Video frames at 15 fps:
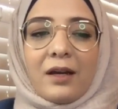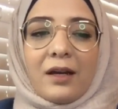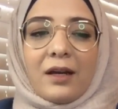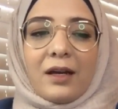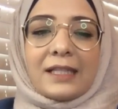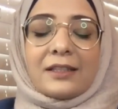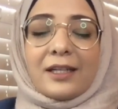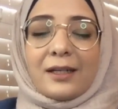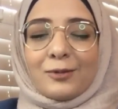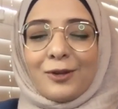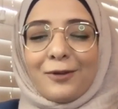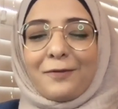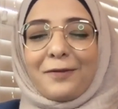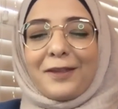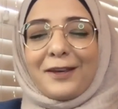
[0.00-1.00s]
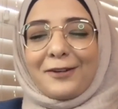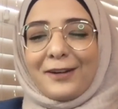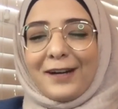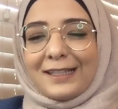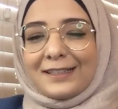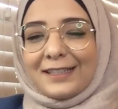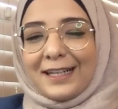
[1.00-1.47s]
in terms of
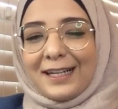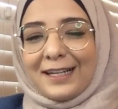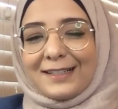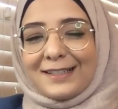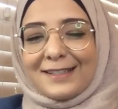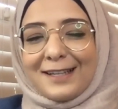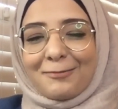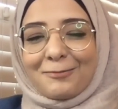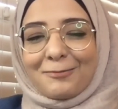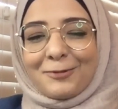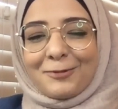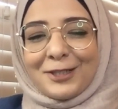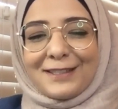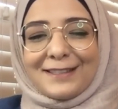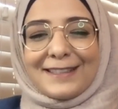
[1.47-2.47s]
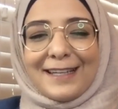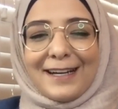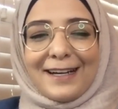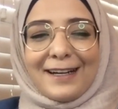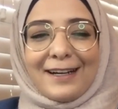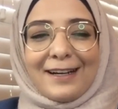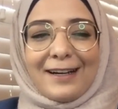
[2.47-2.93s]
theoretical assumptions,
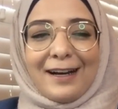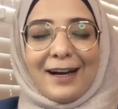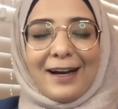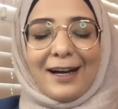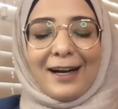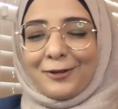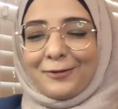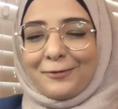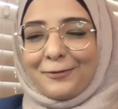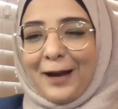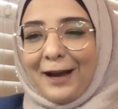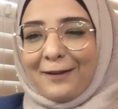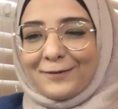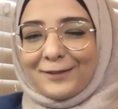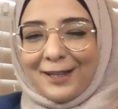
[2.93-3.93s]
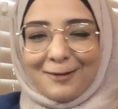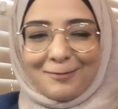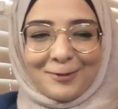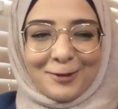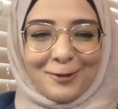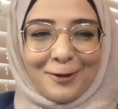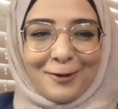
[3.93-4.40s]
I don't know if we have time
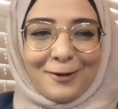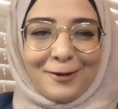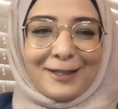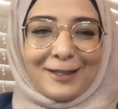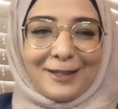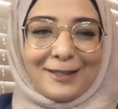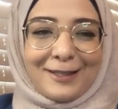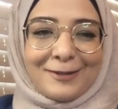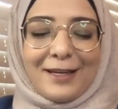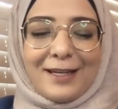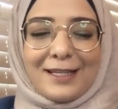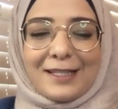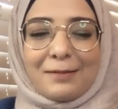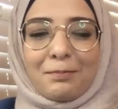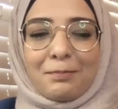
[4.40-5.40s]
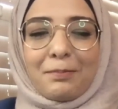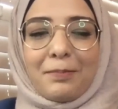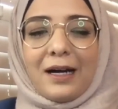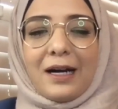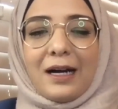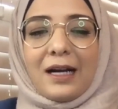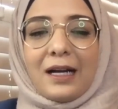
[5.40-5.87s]
to go into this,
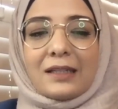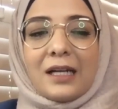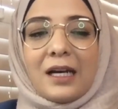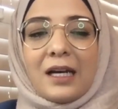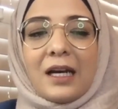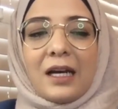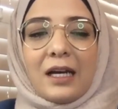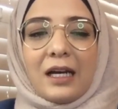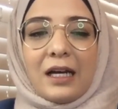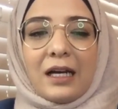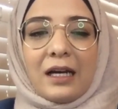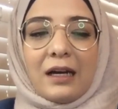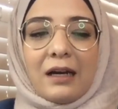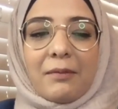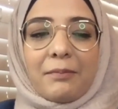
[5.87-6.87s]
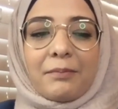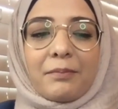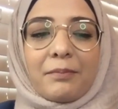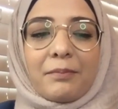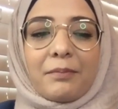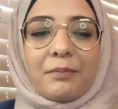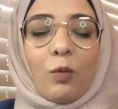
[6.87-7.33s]
but
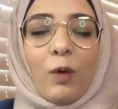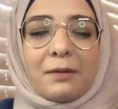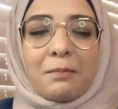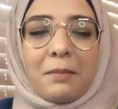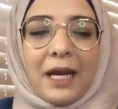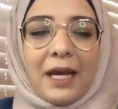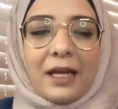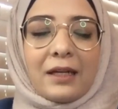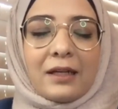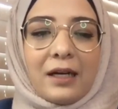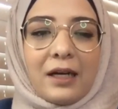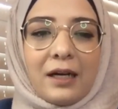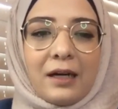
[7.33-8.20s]
one main